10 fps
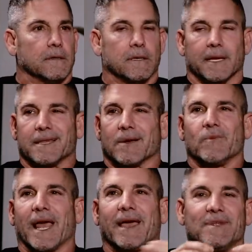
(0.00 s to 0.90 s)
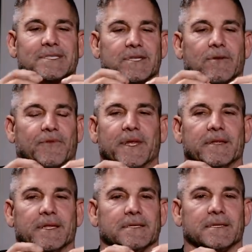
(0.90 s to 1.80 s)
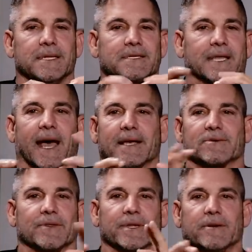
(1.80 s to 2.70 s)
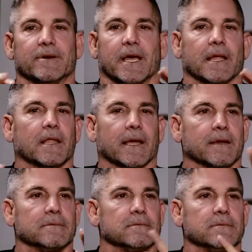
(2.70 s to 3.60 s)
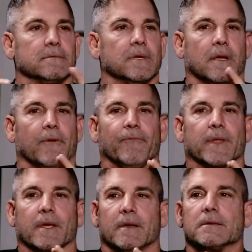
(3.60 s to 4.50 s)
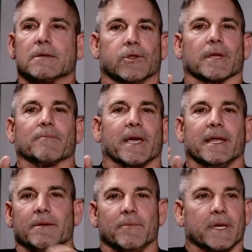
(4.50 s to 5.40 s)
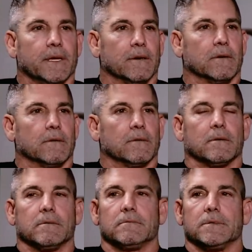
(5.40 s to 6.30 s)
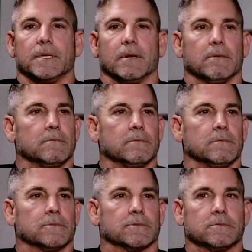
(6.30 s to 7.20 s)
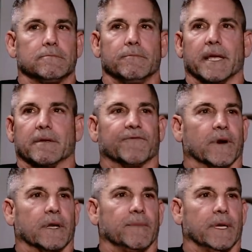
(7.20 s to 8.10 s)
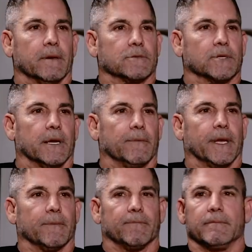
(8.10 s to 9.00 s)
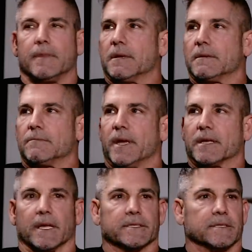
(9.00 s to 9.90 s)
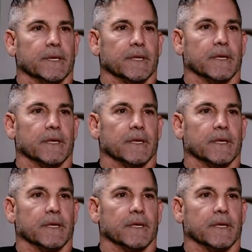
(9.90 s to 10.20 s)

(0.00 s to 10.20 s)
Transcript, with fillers: Like, like when I have these little things, these, these guys on the internet, like, yeah, clickbaiting me or, you know, making fun of me or trying to make, make, make less of me.